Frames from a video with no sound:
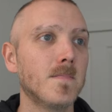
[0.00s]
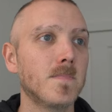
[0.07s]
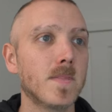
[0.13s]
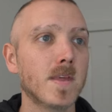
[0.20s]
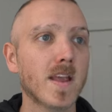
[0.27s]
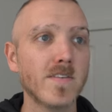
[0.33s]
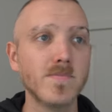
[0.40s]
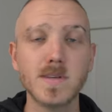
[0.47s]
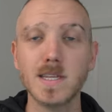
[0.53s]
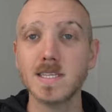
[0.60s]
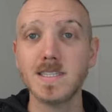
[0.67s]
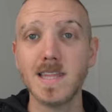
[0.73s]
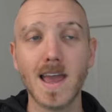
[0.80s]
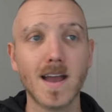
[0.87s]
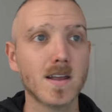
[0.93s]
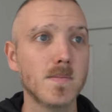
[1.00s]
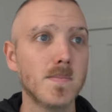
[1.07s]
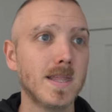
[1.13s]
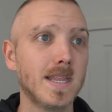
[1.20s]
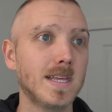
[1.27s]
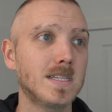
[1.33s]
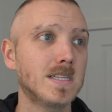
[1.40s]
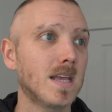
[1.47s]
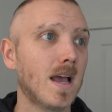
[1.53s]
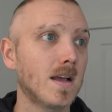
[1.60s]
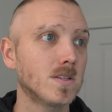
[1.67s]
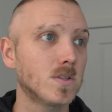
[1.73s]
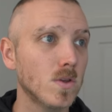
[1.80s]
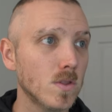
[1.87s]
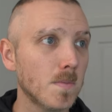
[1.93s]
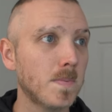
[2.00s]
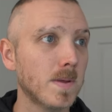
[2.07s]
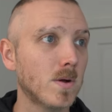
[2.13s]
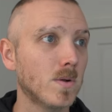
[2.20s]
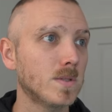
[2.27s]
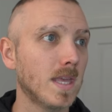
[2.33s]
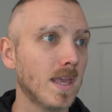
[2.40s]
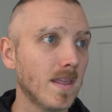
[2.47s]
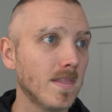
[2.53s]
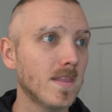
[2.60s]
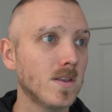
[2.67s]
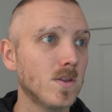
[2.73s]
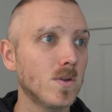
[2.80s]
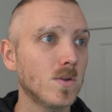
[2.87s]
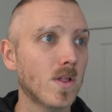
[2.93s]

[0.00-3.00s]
The government has now committed to the build in the new